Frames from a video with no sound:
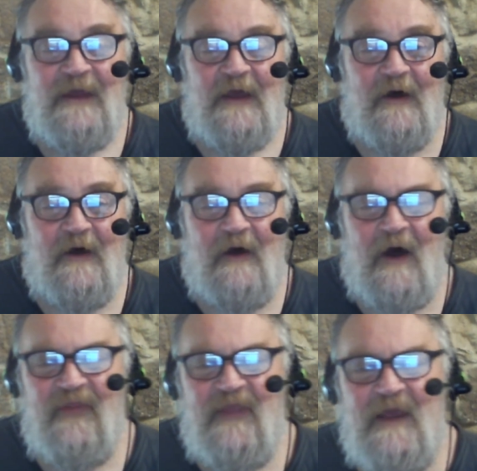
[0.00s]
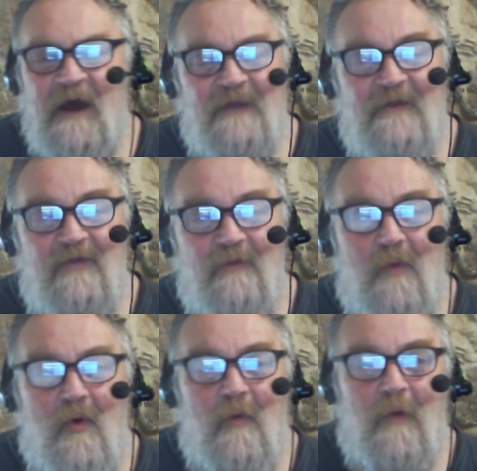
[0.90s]
uh, I think under the
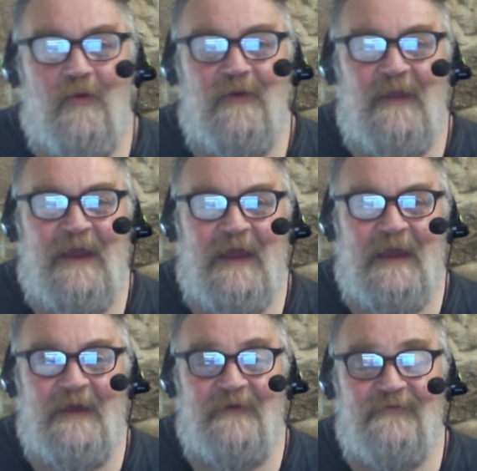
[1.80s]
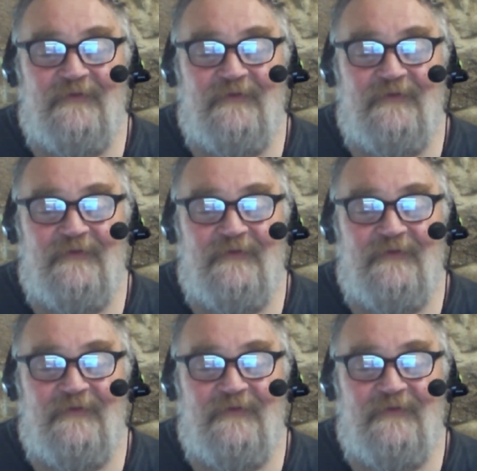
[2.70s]
Bourbon kings.